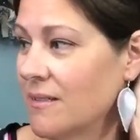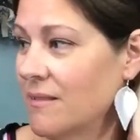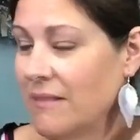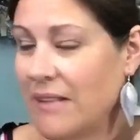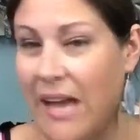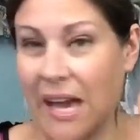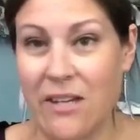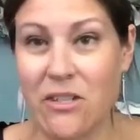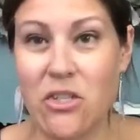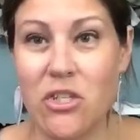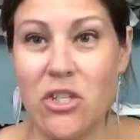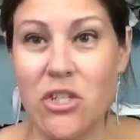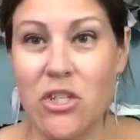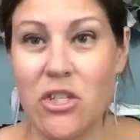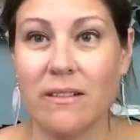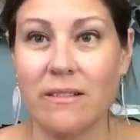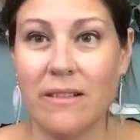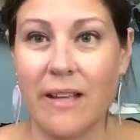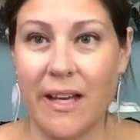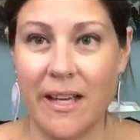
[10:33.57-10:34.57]
last
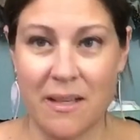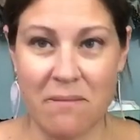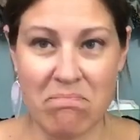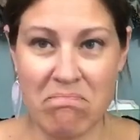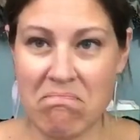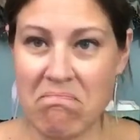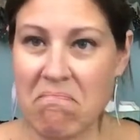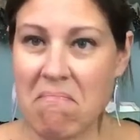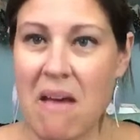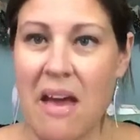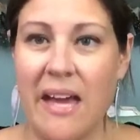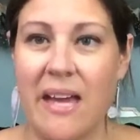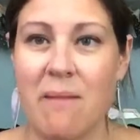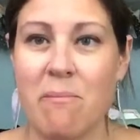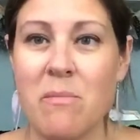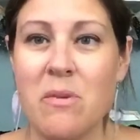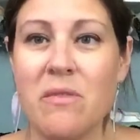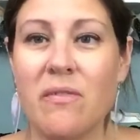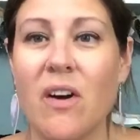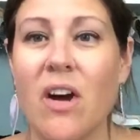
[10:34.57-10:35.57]
year. Like, I
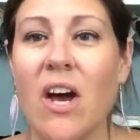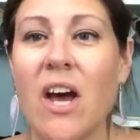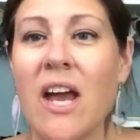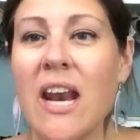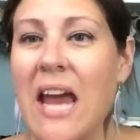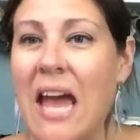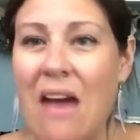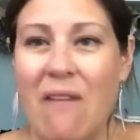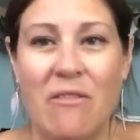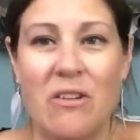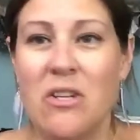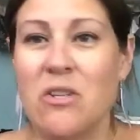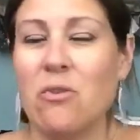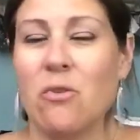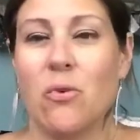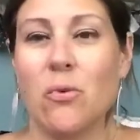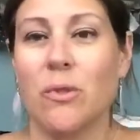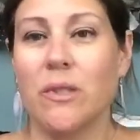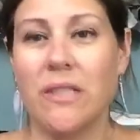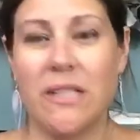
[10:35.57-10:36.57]
can move on. I have a new
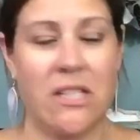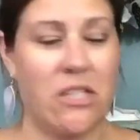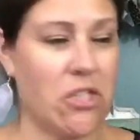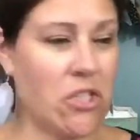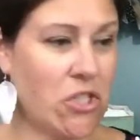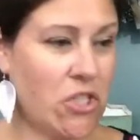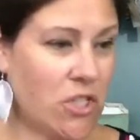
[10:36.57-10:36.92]
cool teacher.